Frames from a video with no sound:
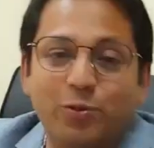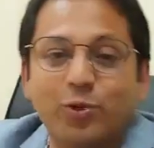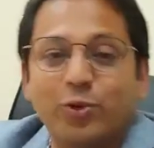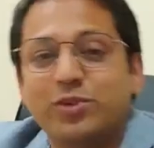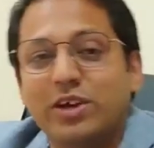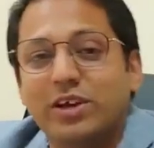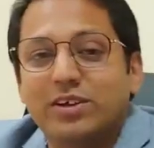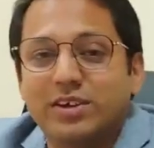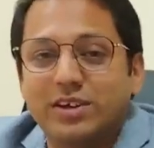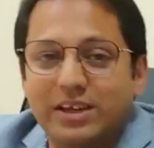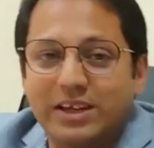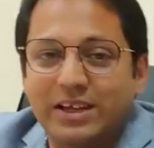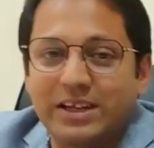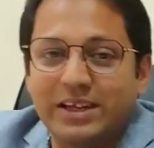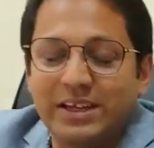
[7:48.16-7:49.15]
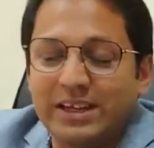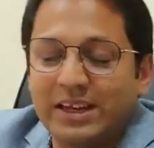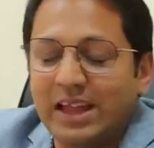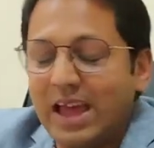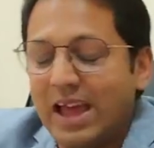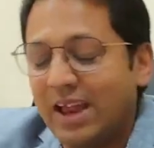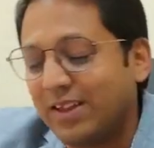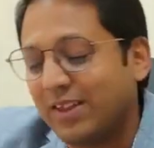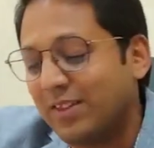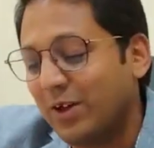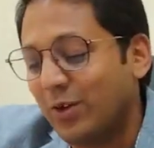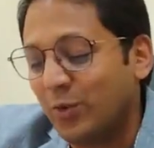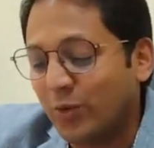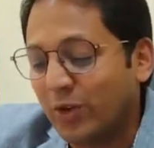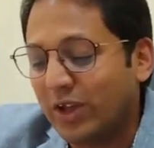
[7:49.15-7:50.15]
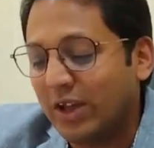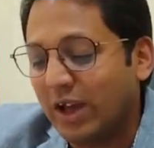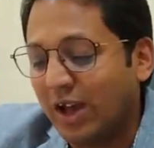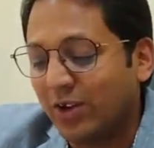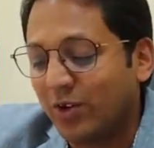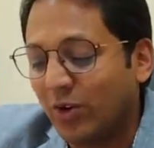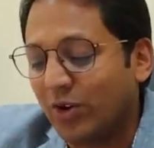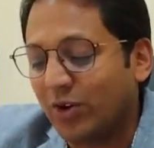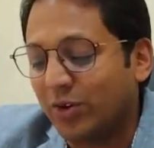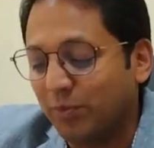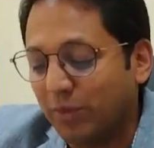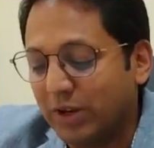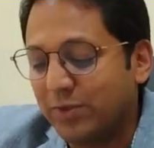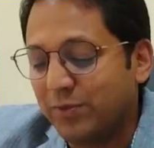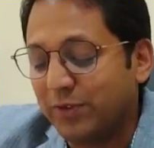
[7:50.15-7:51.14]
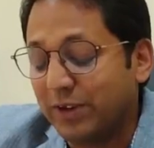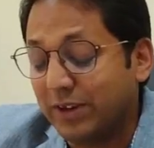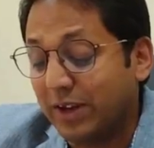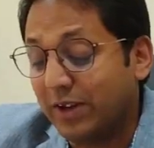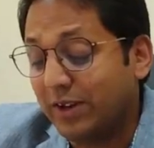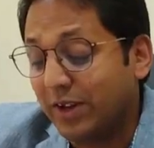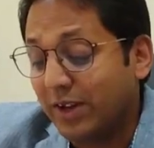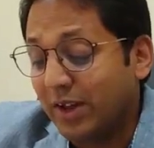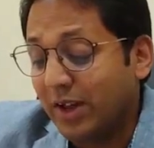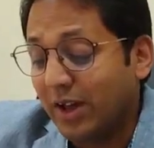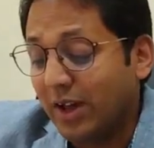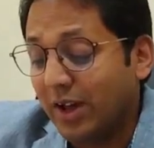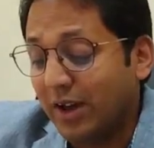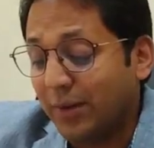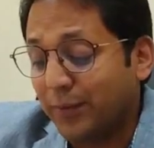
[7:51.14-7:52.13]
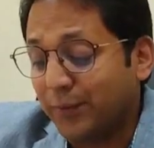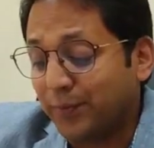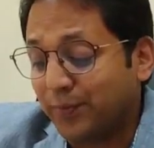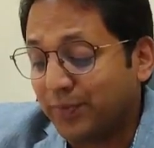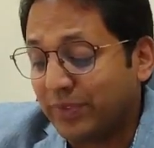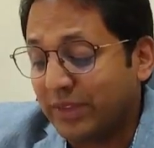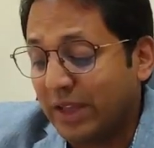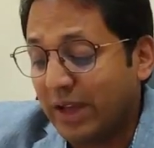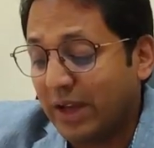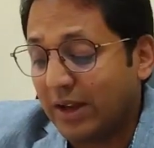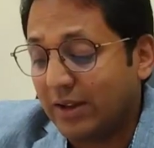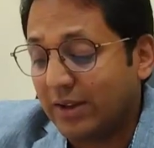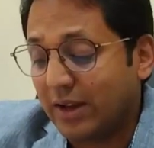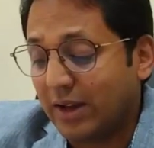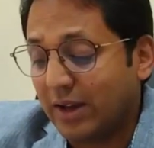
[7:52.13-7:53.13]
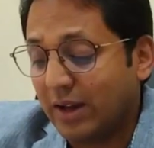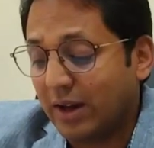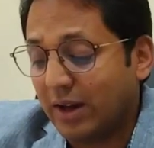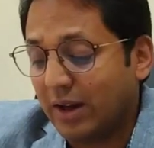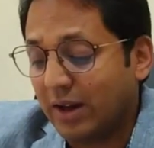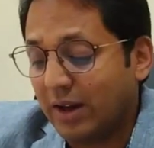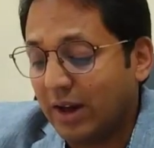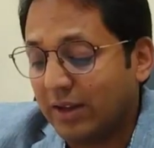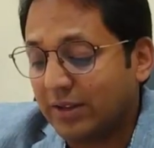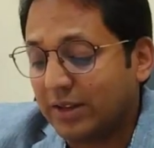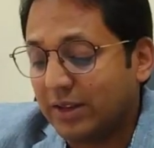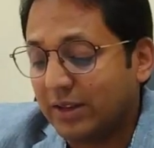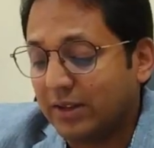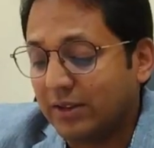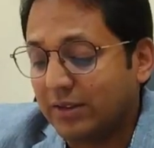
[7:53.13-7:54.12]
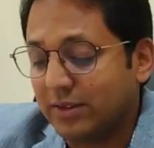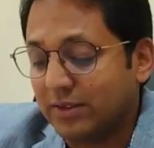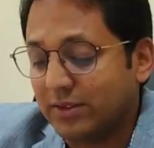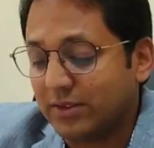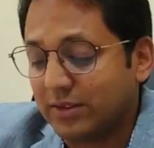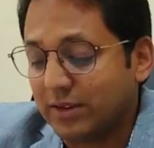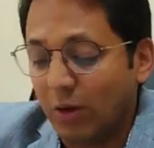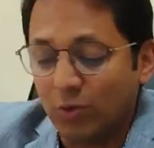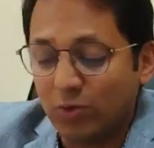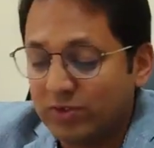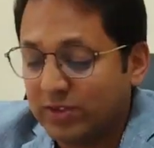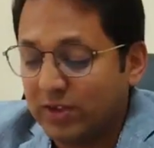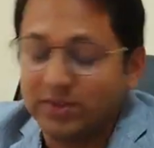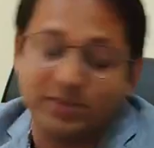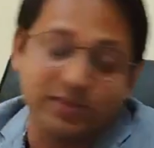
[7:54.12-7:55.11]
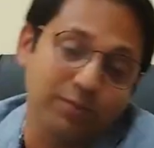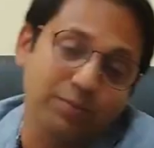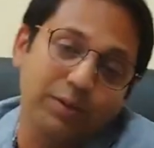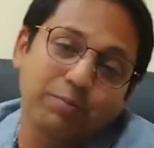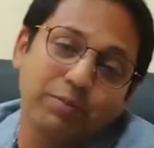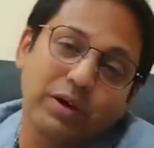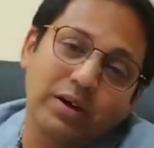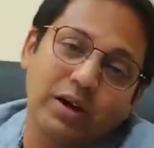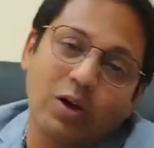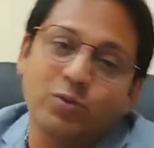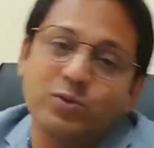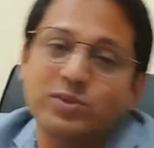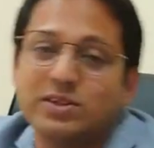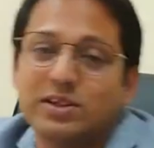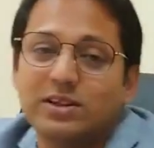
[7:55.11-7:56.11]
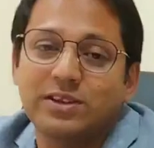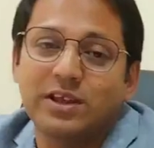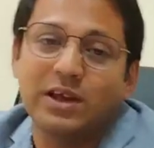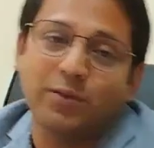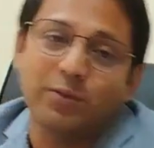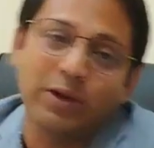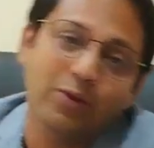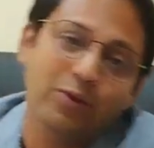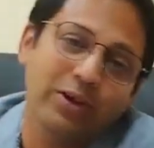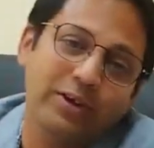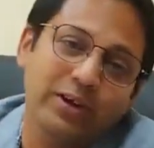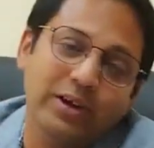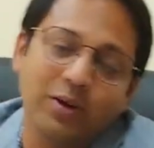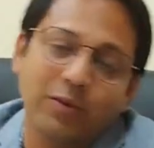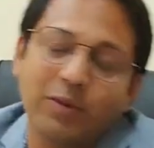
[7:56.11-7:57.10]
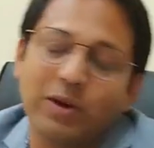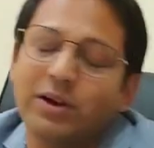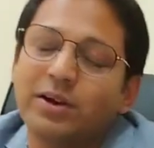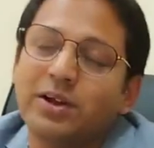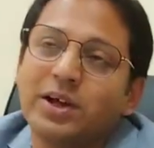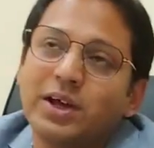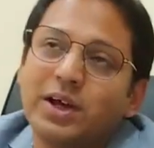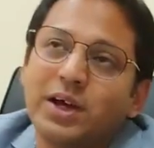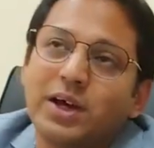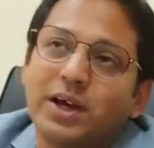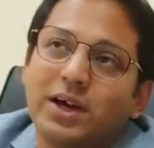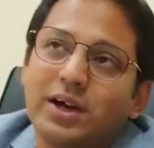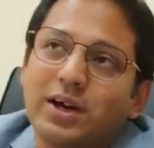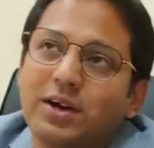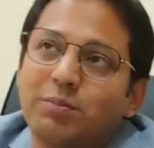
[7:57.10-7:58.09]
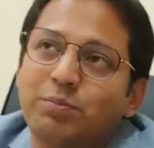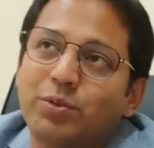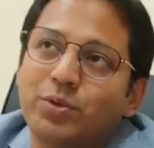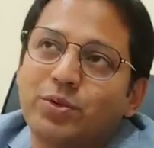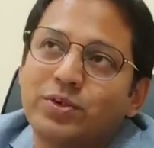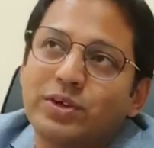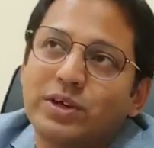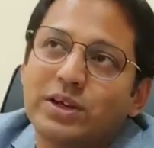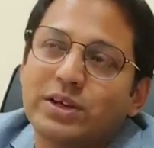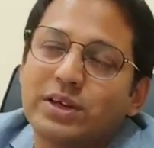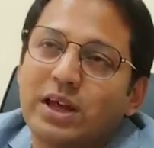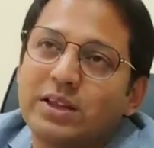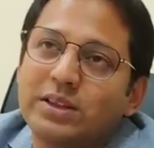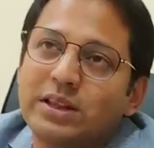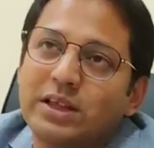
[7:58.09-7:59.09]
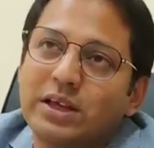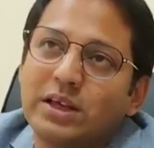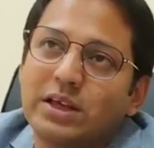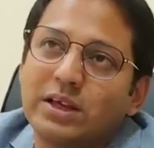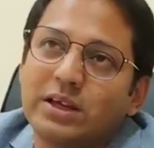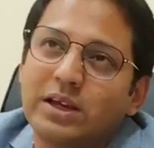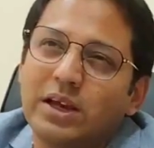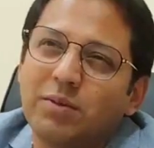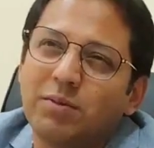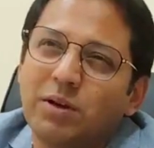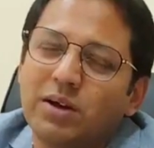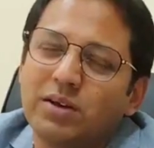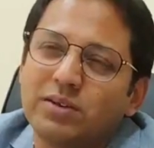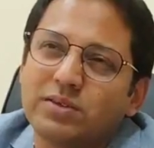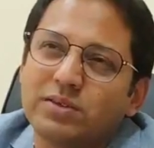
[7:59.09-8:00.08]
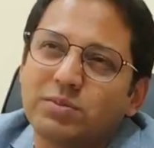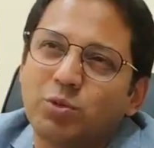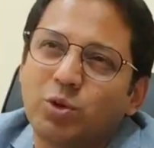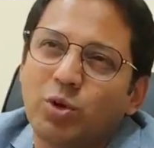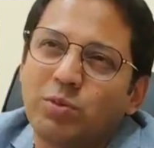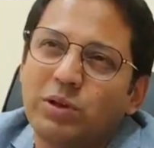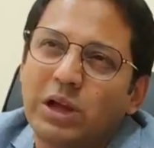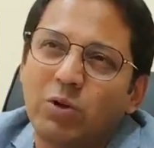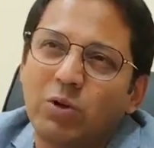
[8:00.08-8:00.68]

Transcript: project in another way, I got benefited. I think this council, CEFIPRA council, they evaluated our project, and they gave us probably